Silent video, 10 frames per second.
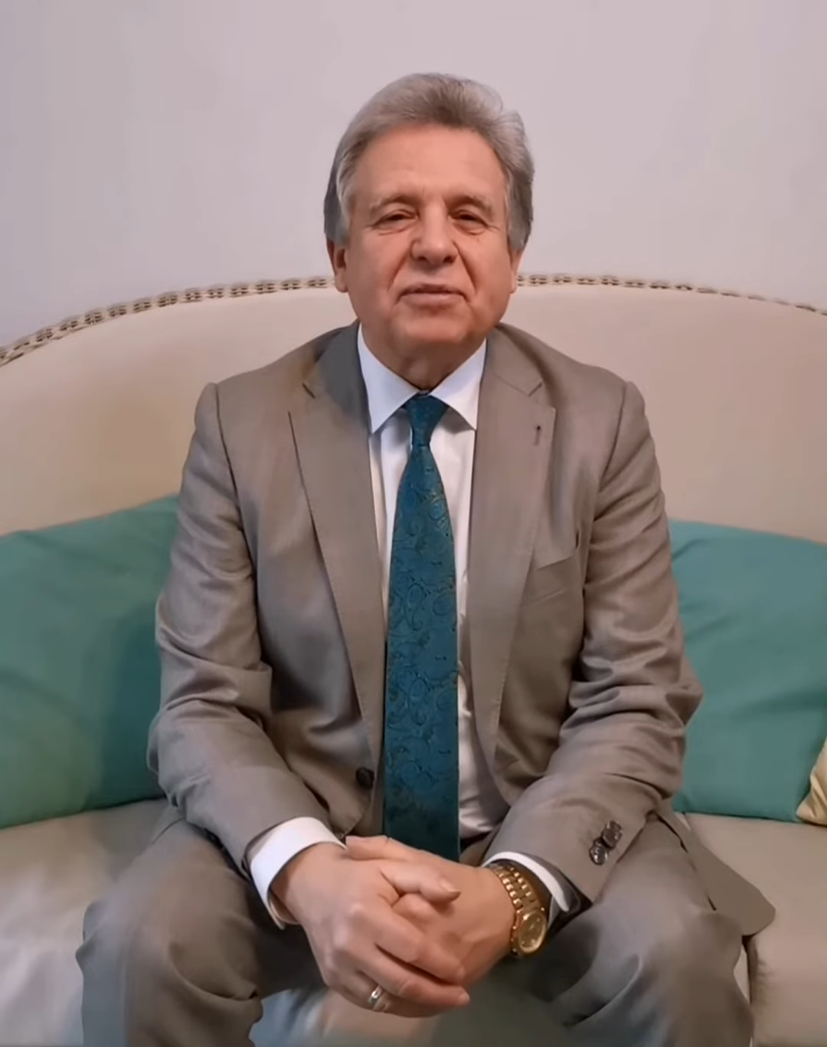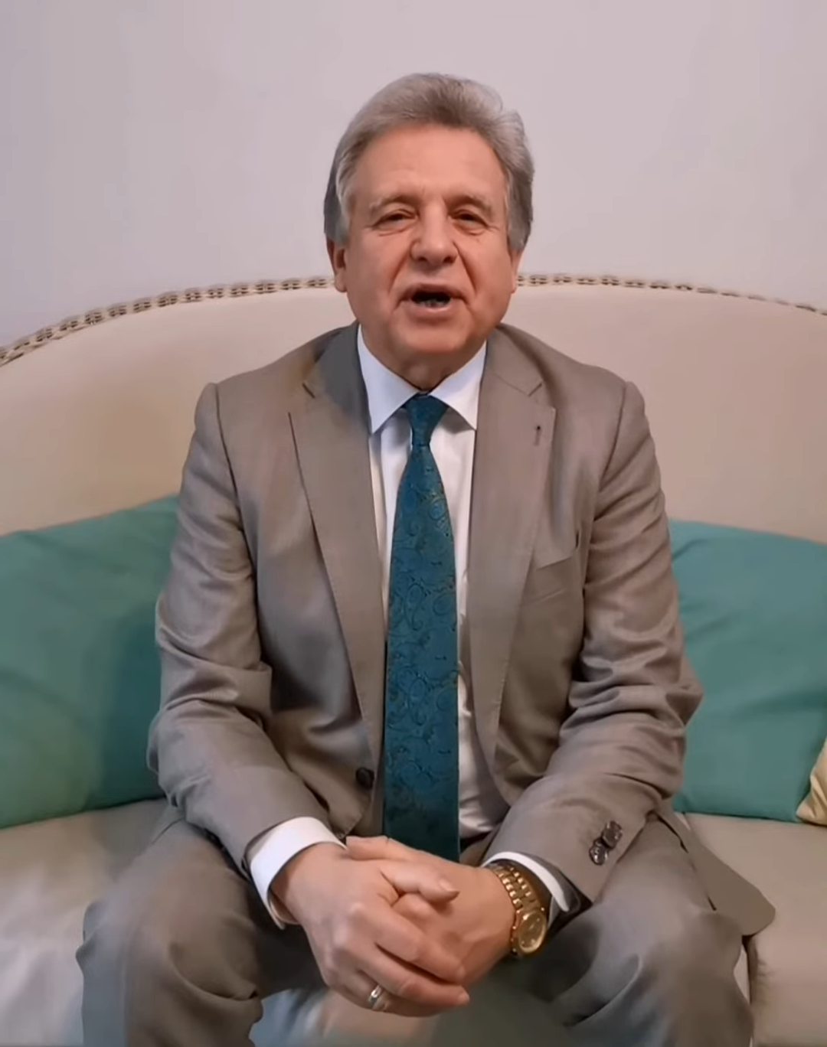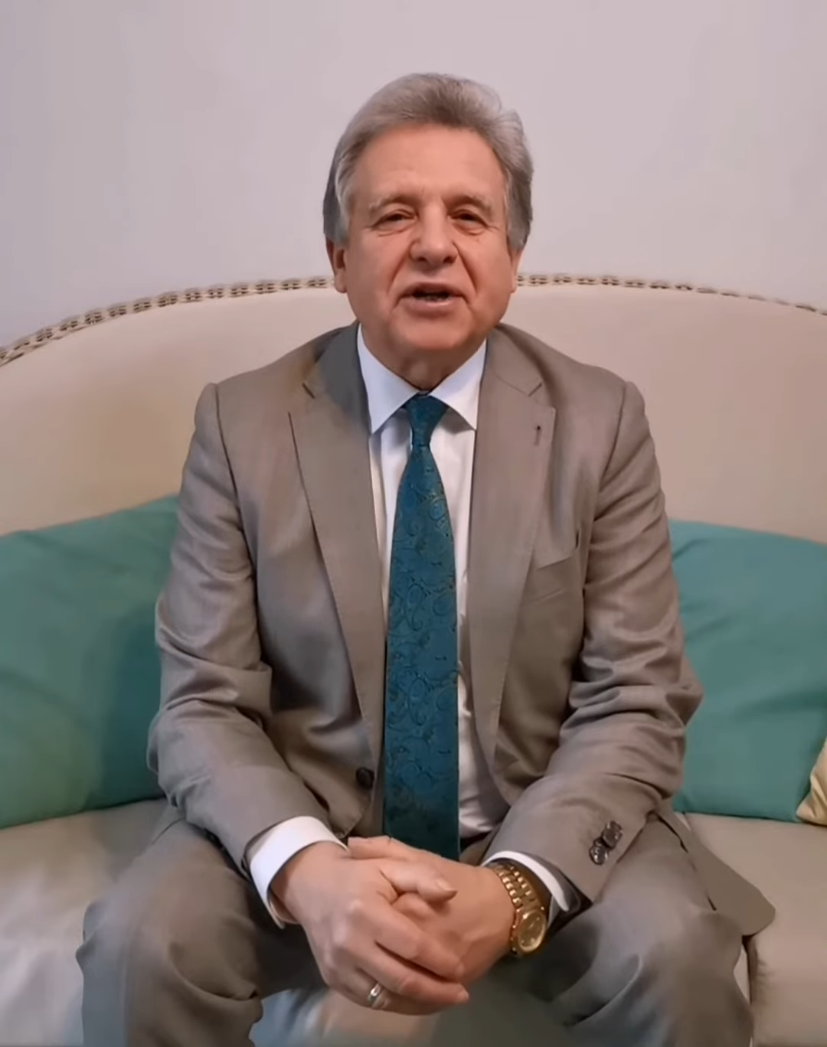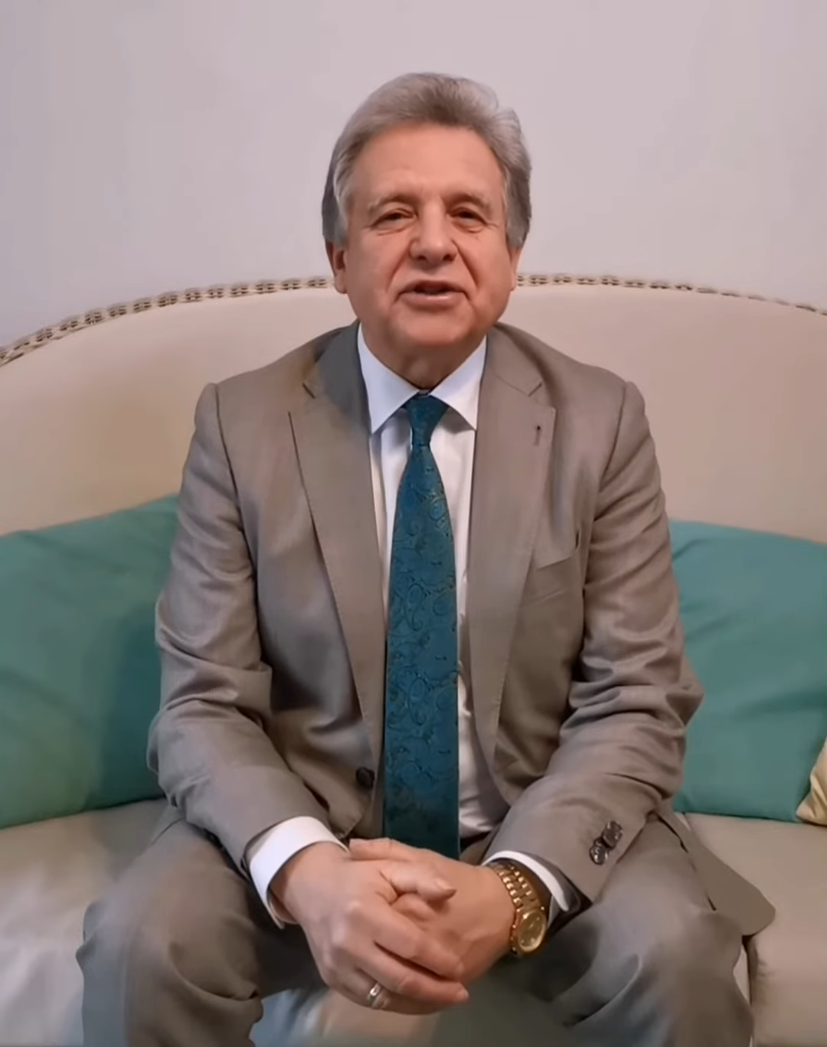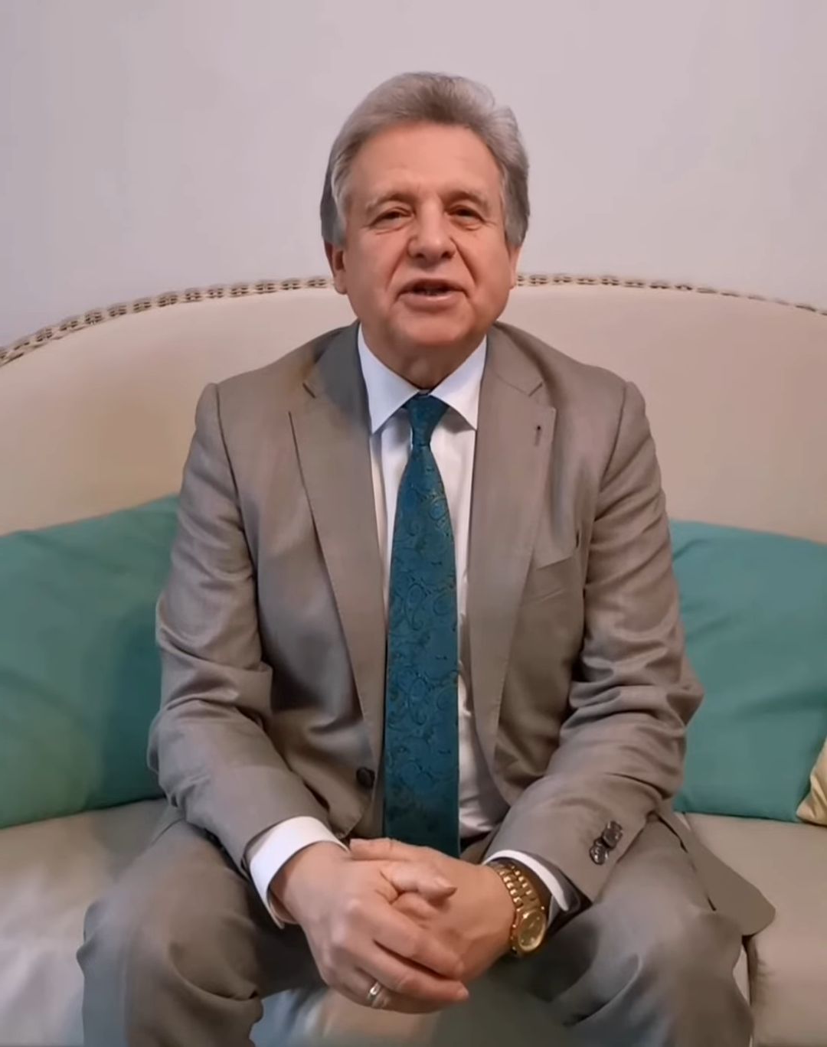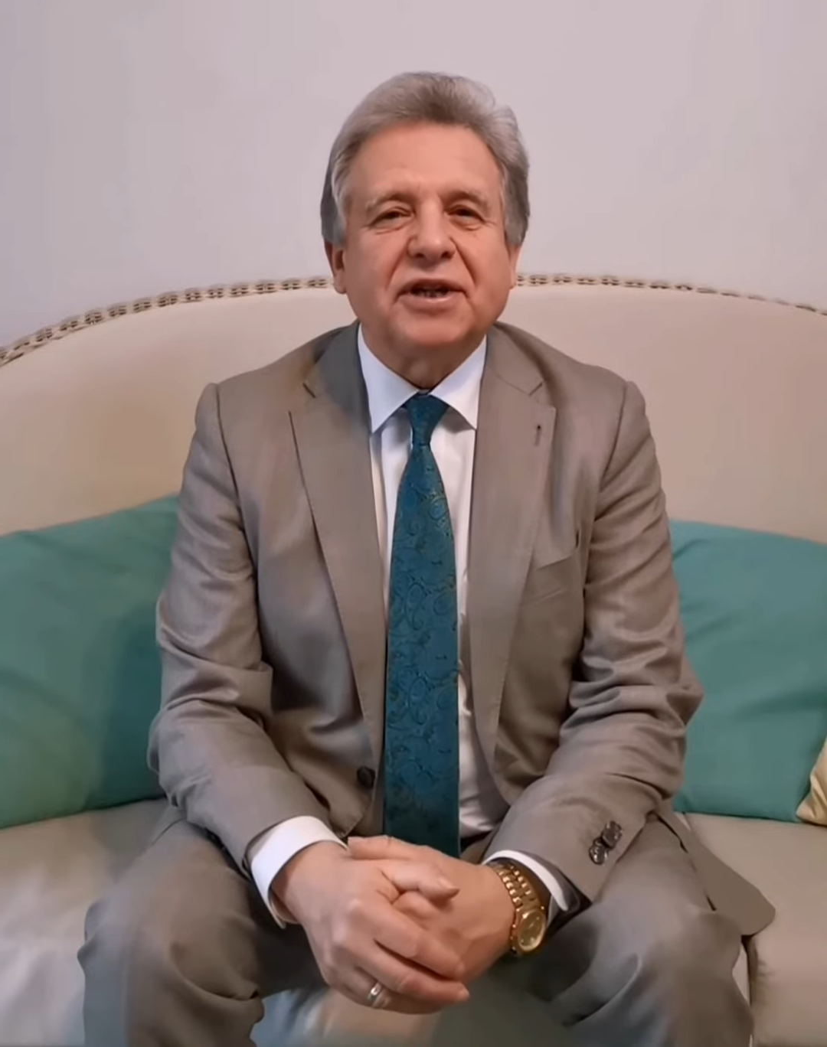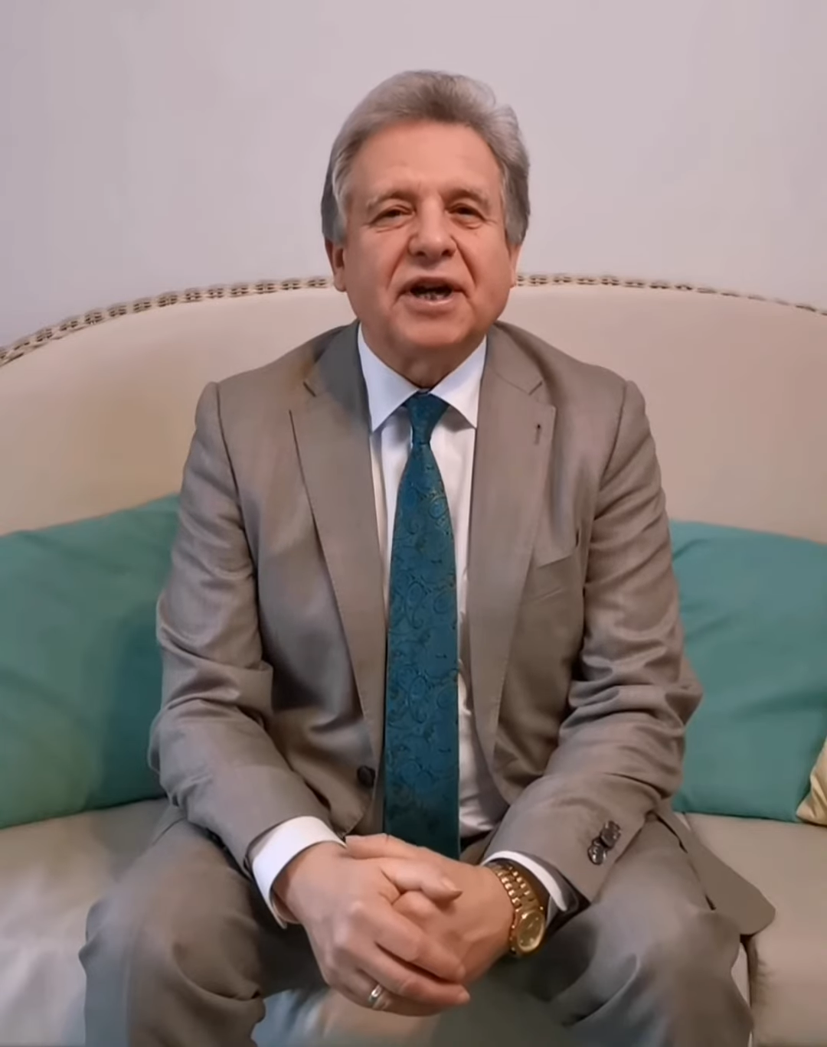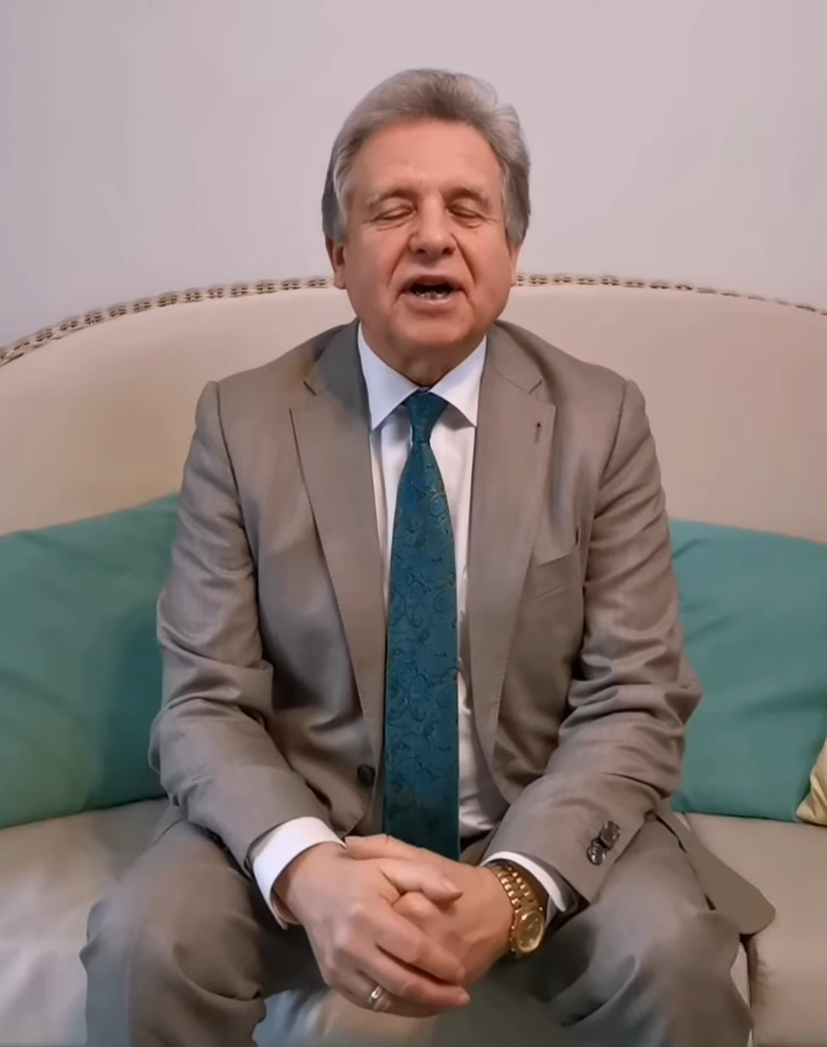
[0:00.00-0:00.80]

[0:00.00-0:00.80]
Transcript: Maharishi